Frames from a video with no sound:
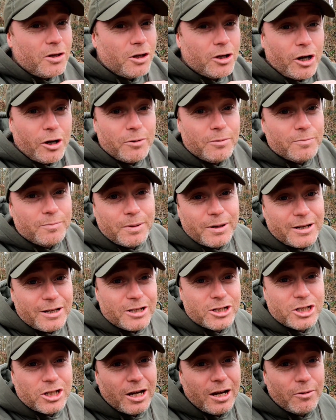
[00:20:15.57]
you know,
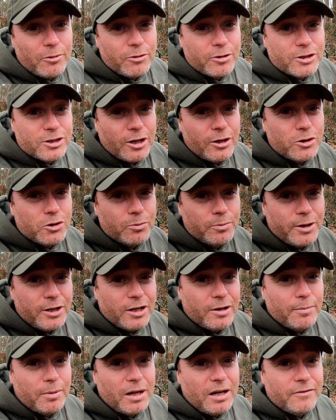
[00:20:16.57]
please share on the social
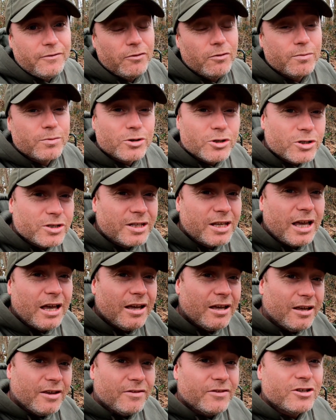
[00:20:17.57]
media platforms. Just
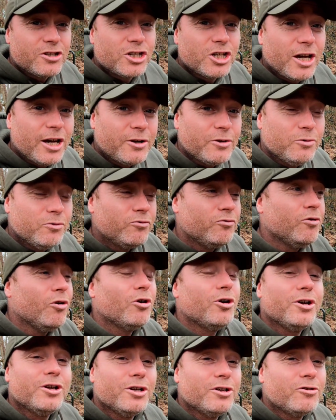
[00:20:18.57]
get the channel
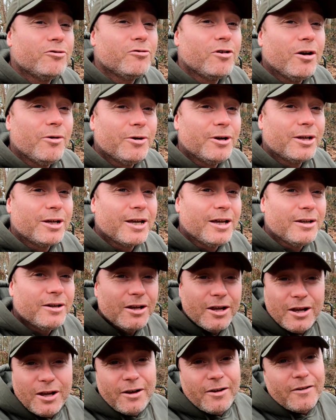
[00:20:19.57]
rocking and growing again.
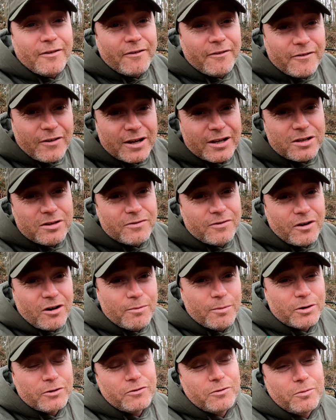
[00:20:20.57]
Thank you
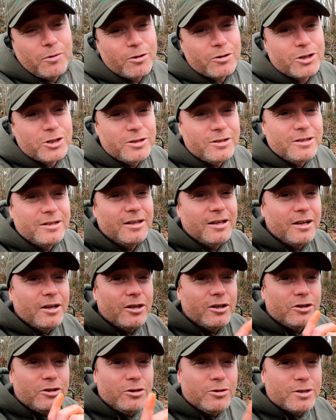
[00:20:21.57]
very much for watching.
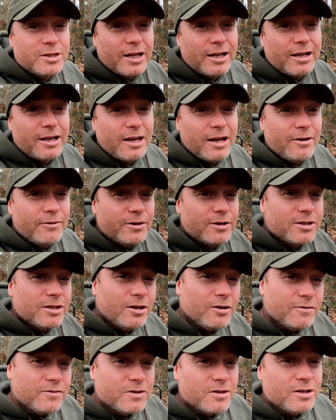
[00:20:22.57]
You take care of
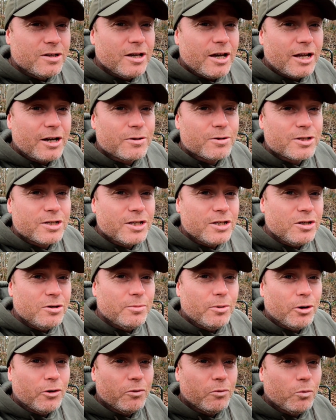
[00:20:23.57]
yourselves, and I'll see
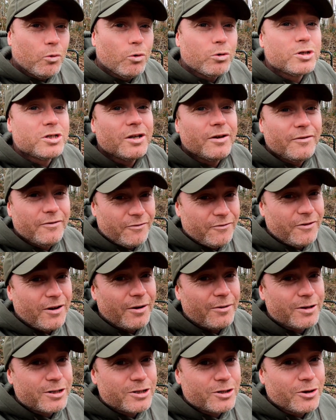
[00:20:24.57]
you by the water
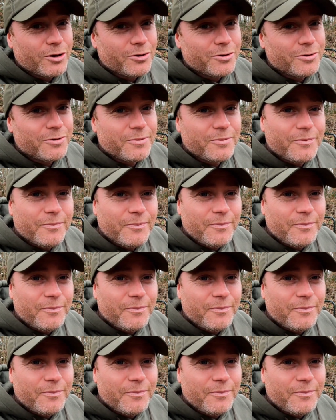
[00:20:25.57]
very soon.